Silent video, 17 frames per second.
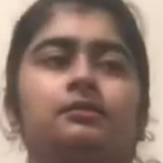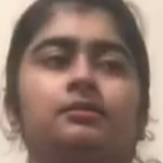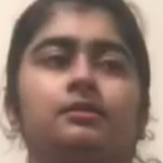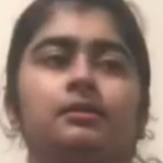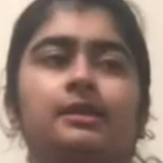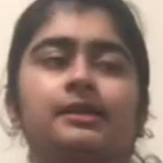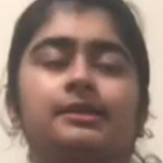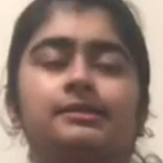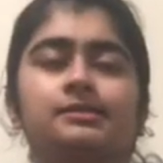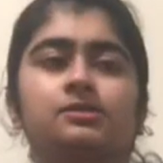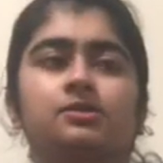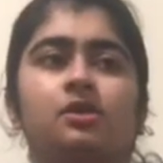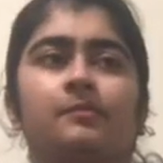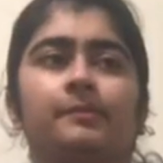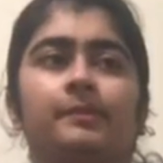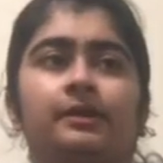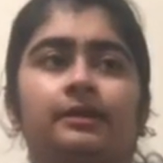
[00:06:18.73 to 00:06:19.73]
next
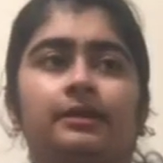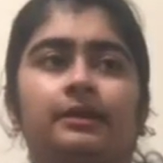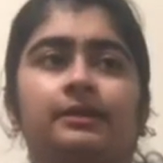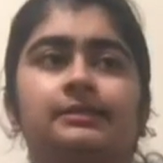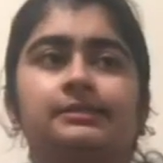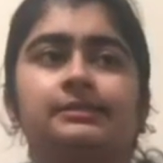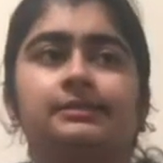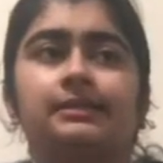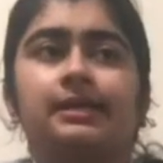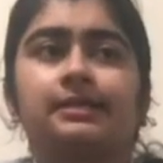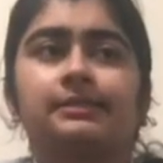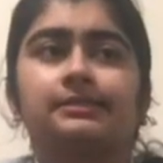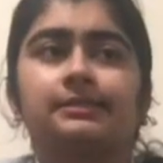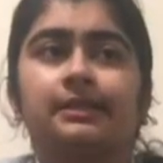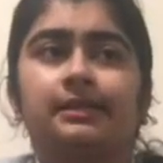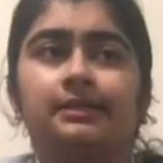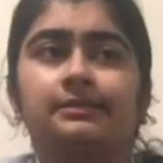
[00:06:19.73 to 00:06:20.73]
topic is tax
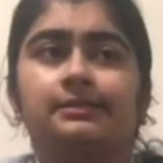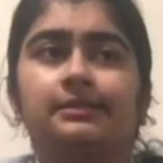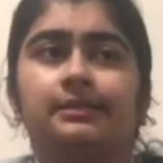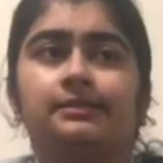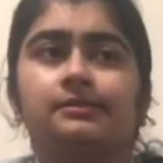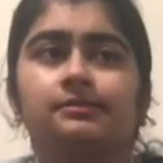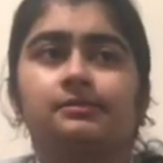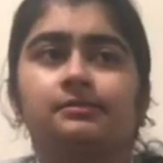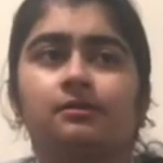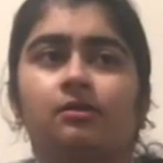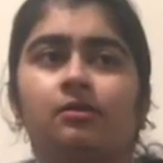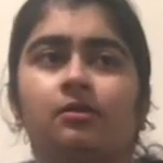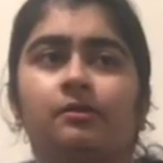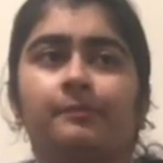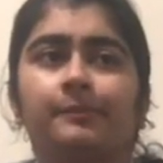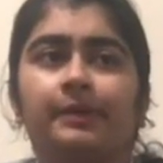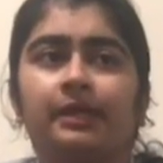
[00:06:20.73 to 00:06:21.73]
assets or
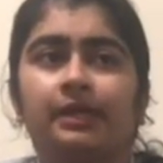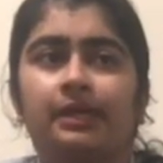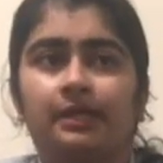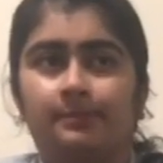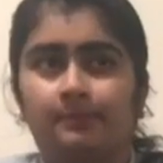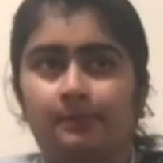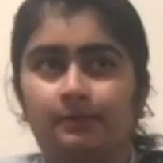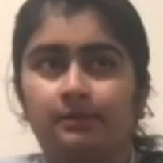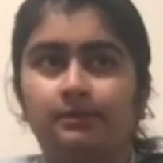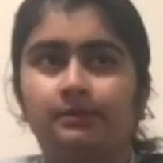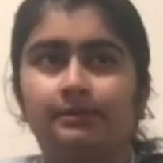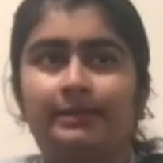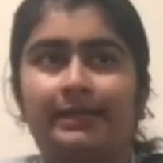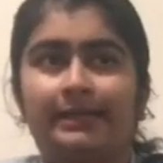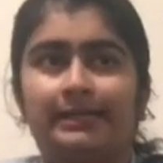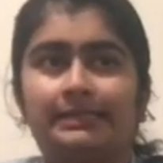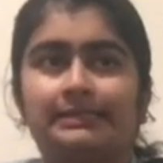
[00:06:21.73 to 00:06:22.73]
payable
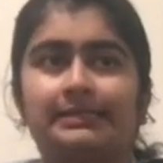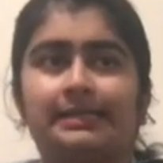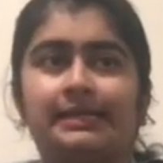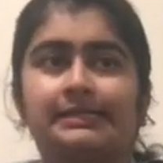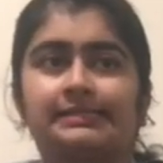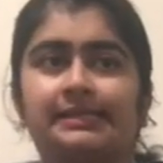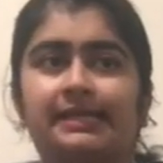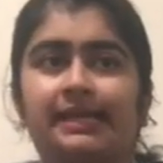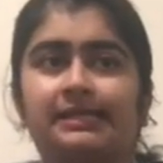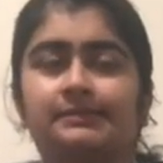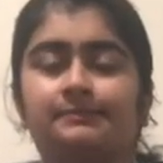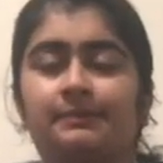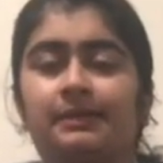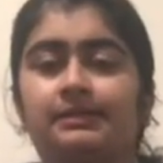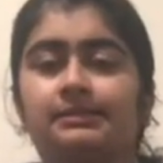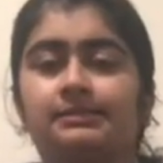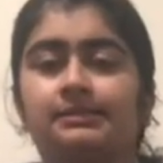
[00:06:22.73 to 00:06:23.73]
and tax
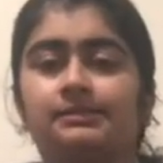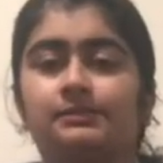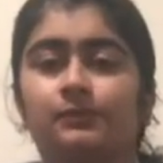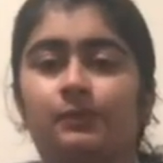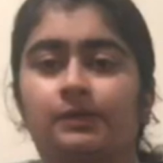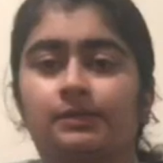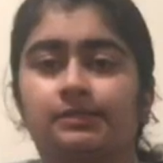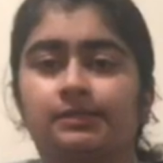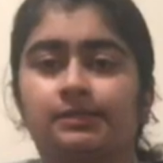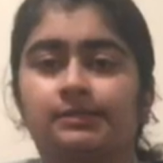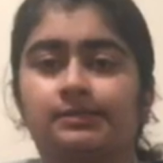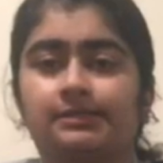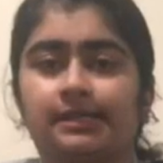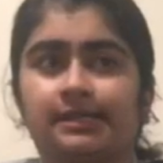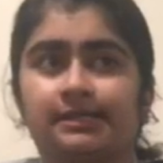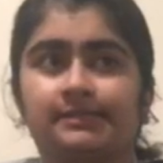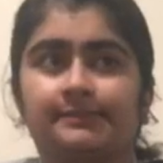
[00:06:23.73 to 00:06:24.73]
expenses versus
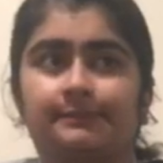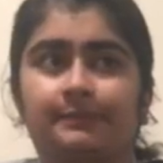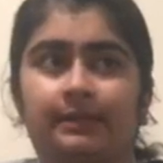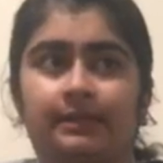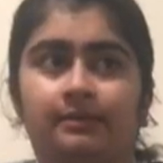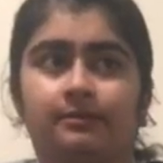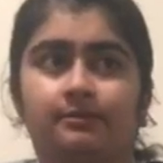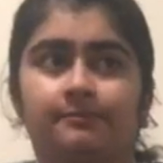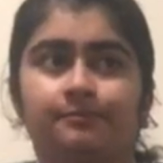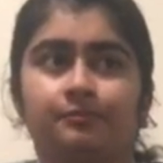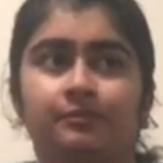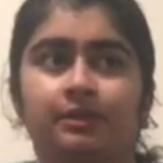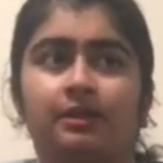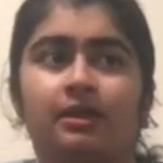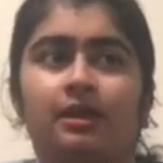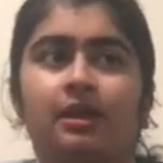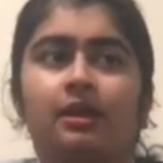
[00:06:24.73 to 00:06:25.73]
tax paid,
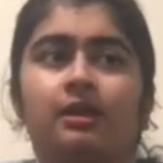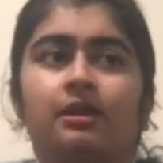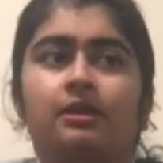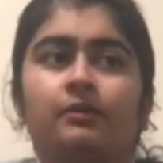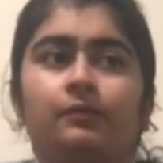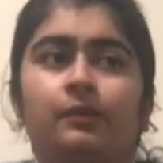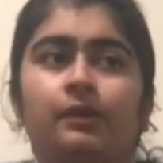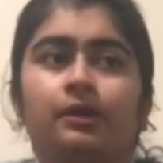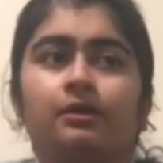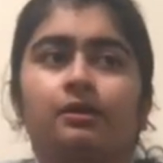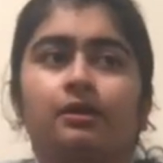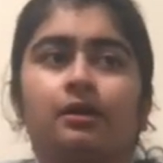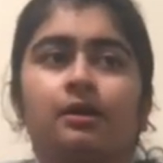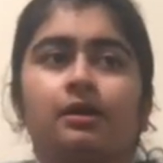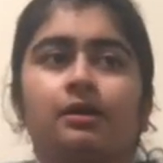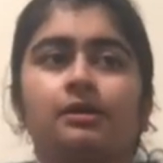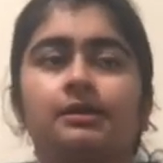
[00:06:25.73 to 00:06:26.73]
where
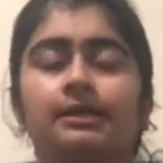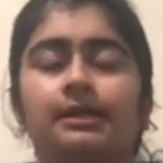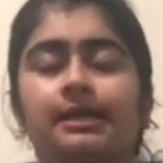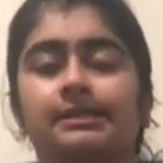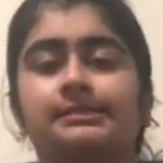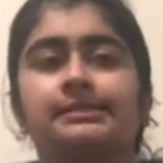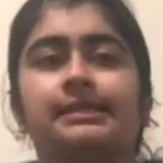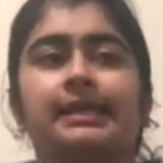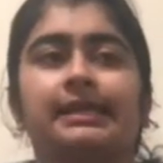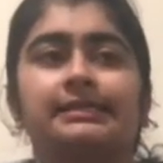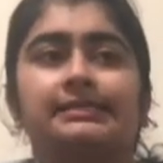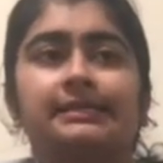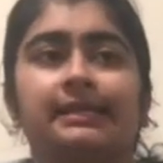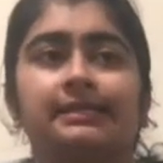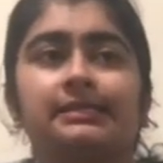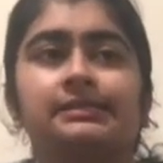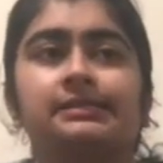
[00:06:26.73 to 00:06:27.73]
current tax
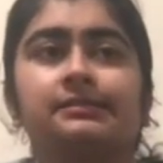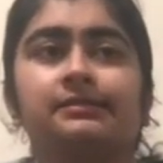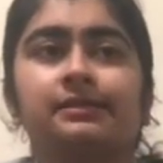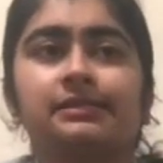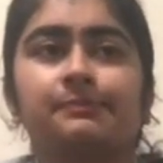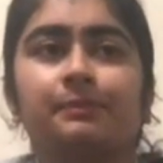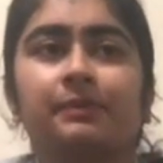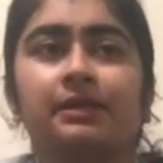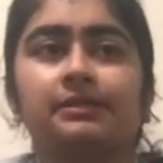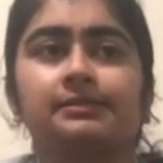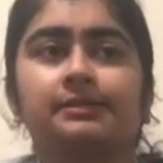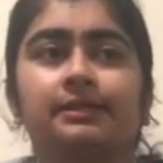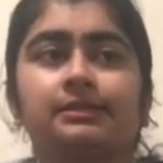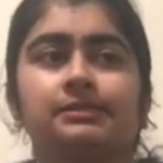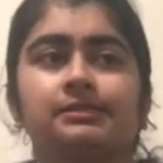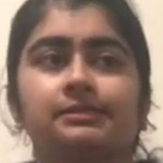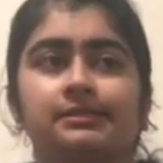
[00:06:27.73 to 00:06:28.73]
assets
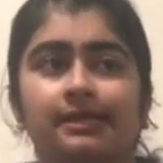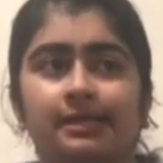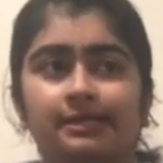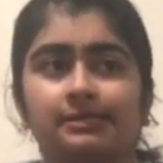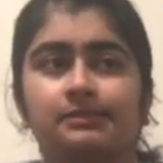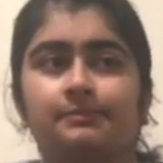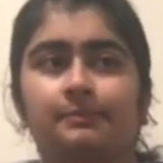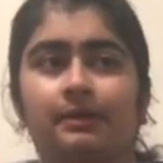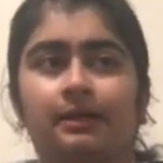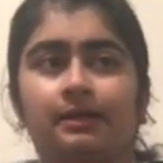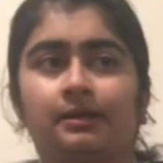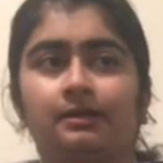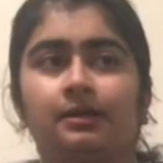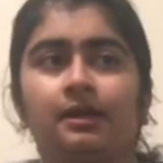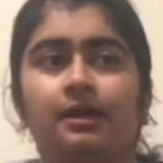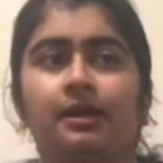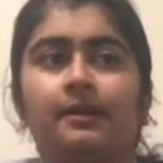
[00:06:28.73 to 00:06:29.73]
represents tax paid
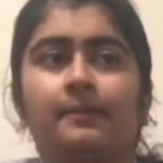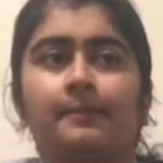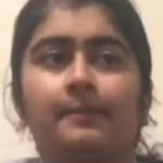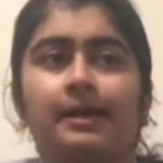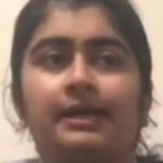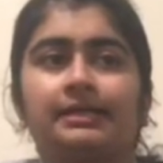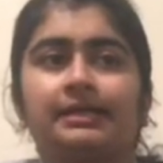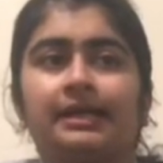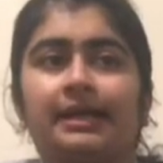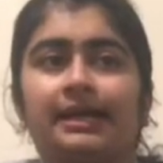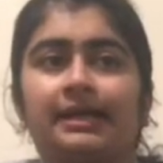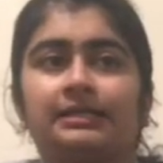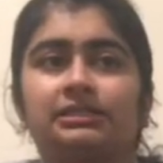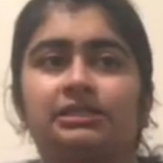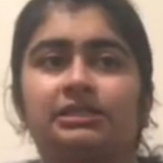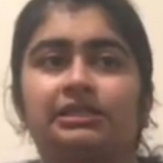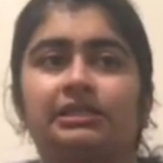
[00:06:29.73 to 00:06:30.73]
by the
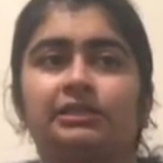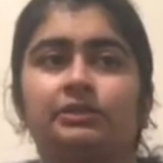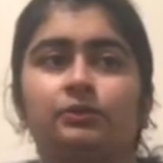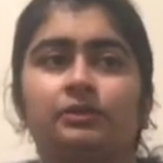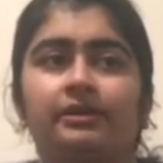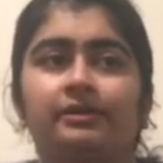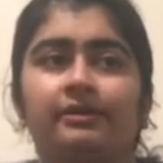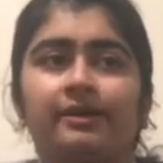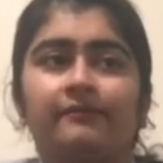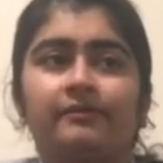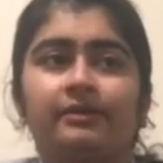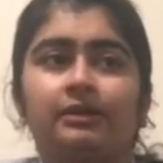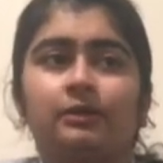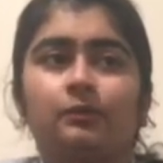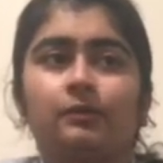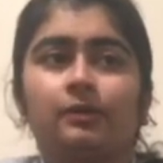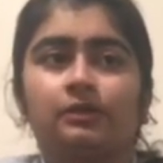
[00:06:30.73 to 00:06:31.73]
entity to the
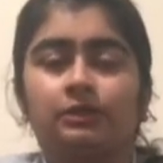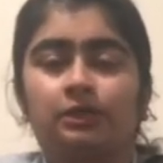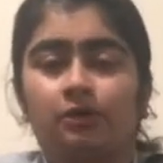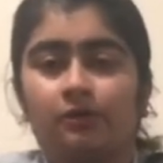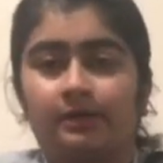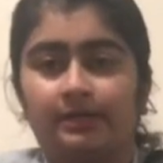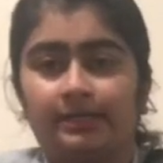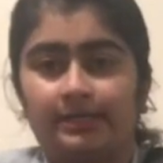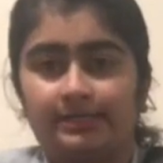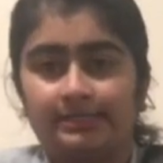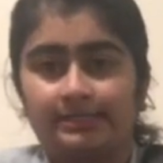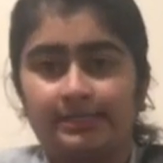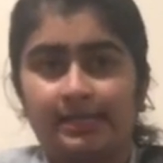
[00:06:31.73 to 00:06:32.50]
revenue authorities